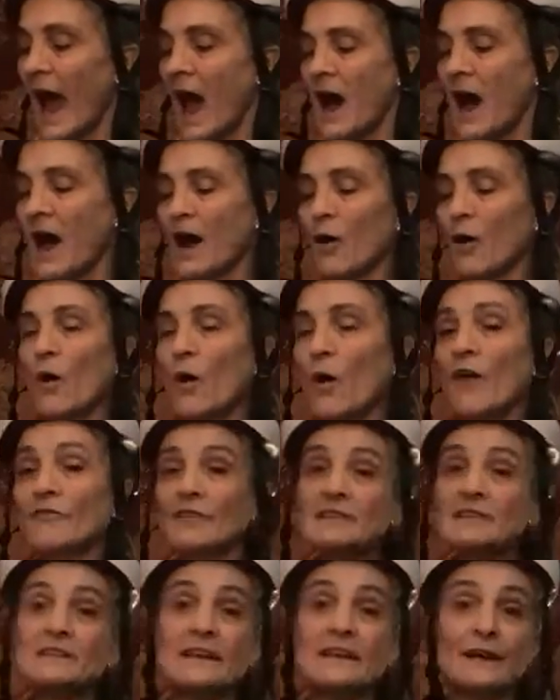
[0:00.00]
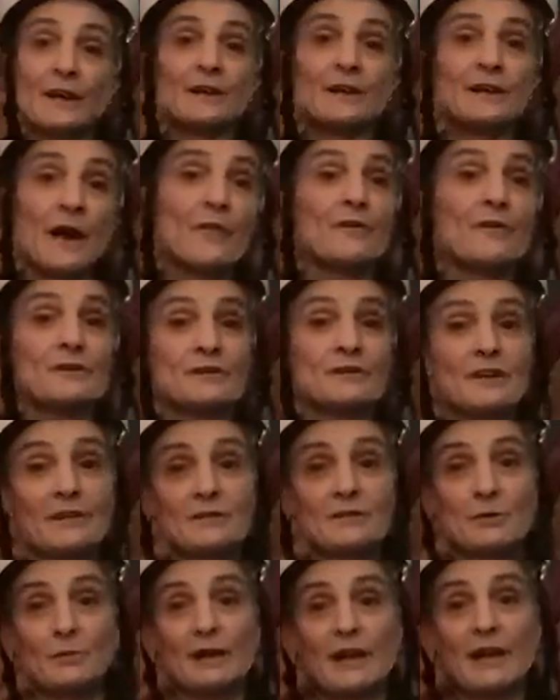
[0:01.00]
while visiting another
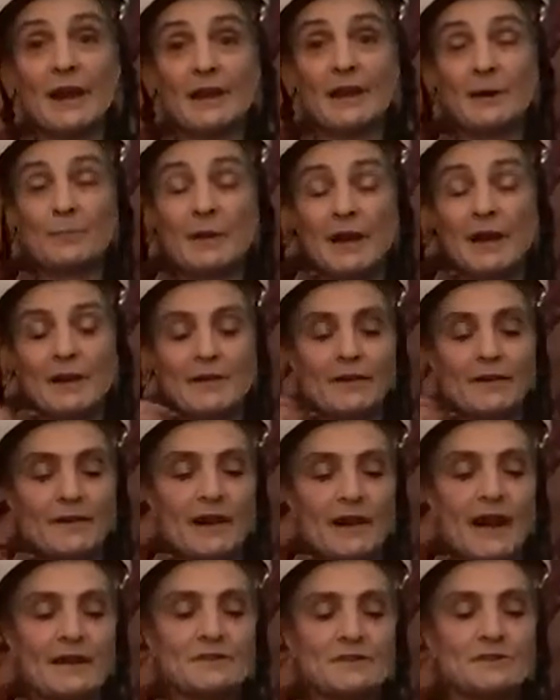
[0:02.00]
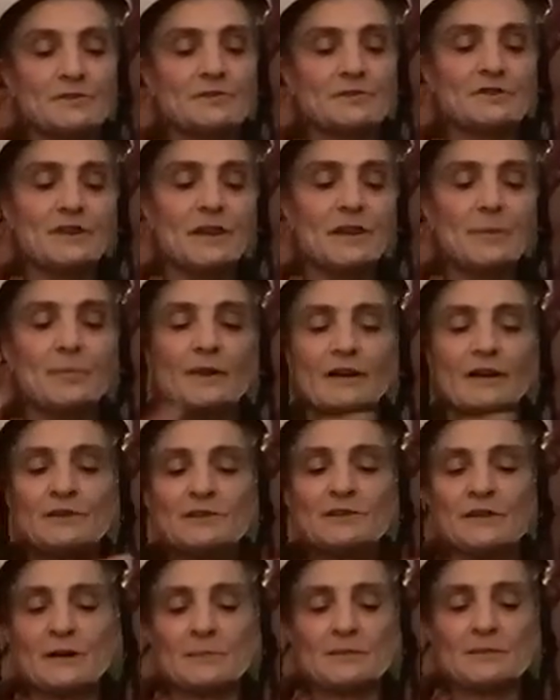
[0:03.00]
gentleman I had met at the national
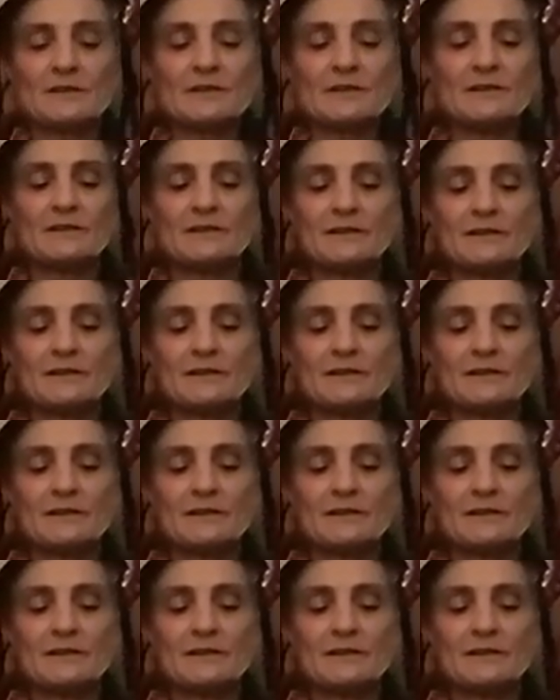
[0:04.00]
championships.